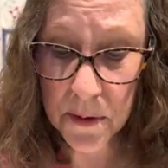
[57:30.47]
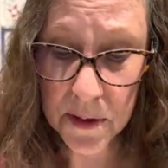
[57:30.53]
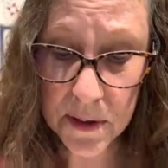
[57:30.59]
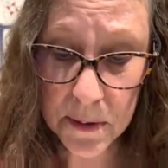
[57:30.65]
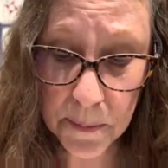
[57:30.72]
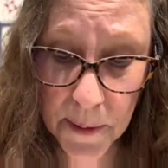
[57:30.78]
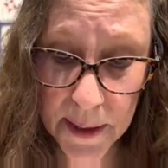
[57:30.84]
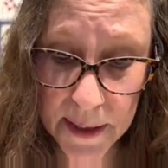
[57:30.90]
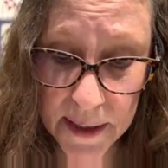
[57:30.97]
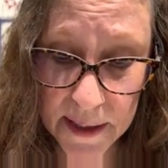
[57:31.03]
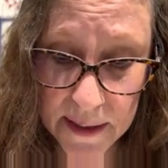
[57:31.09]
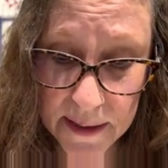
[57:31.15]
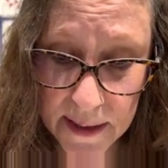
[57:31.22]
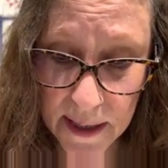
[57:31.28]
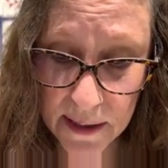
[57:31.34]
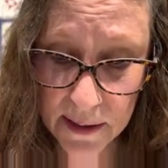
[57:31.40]
because Buddy
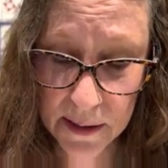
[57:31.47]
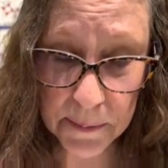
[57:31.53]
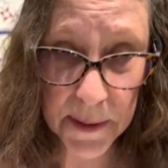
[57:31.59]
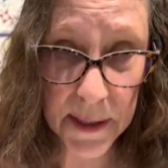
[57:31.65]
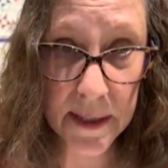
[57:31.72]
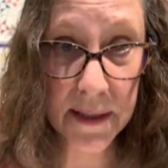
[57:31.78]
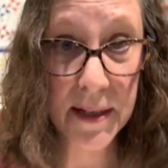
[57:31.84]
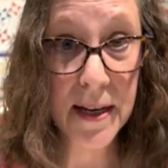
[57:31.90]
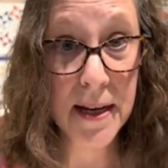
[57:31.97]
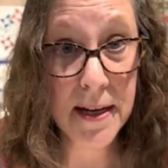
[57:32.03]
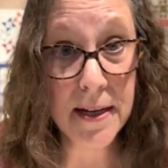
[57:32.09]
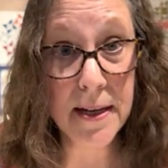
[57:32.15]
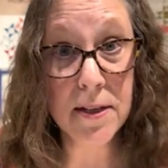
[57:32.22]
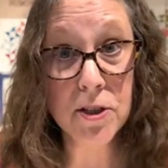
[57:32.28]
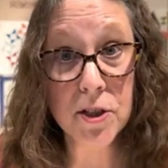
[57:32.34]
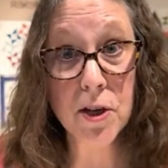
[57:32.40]
is telling me that he
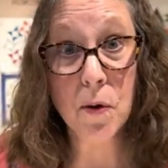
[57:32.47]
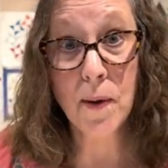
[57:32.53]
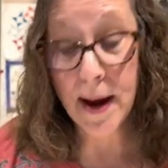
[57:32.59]
needs to go